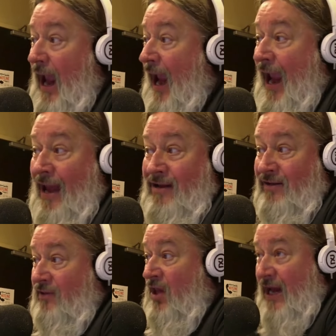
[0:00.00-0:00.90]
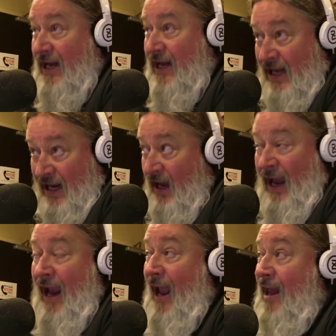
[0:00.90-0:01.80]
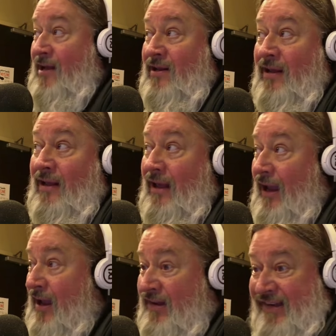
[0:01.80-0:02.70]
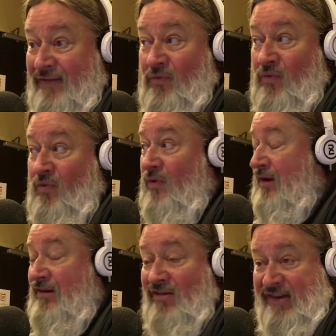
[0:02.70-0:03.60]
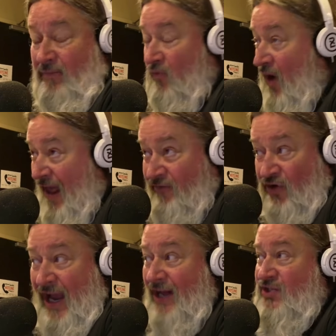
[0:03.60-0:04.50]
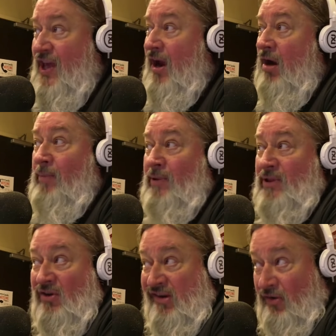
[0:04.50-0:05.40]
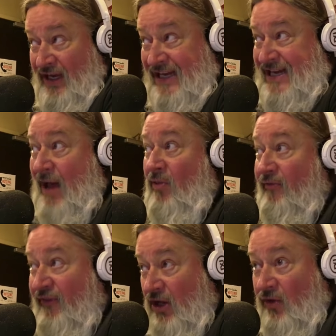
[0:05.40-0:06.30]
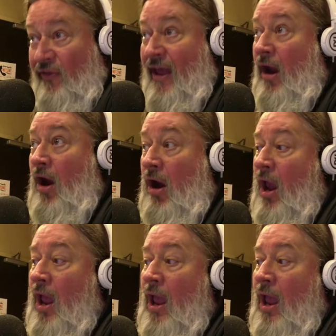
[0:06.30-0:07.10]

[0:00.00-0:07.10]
and lightning, and there's some run after catch there, but there's certainly get down the field there.